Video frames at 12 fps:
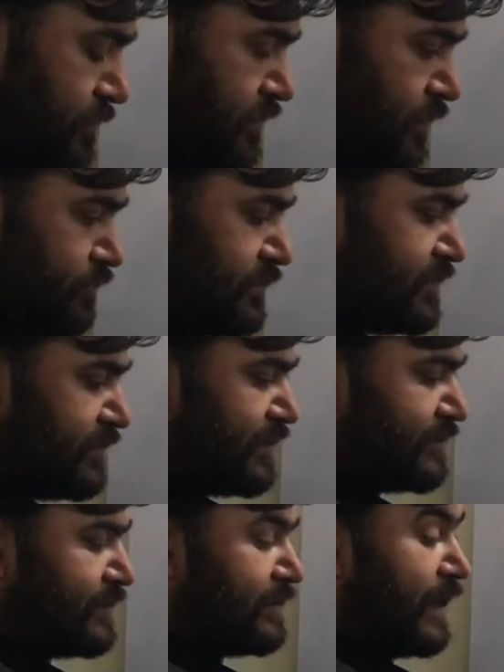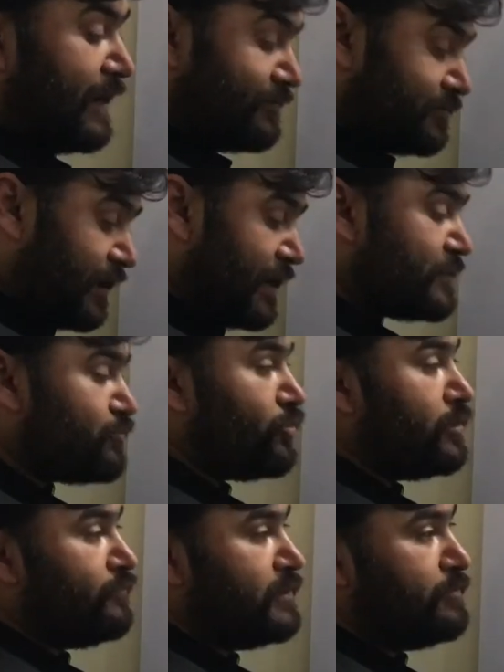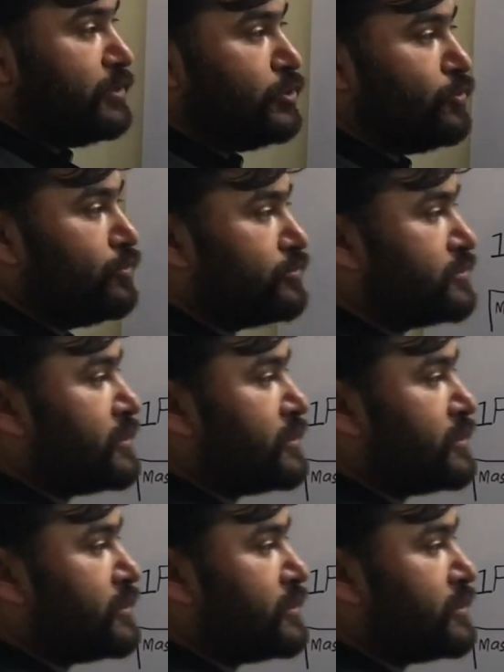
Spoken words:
the limiting reactant, and that mole will be used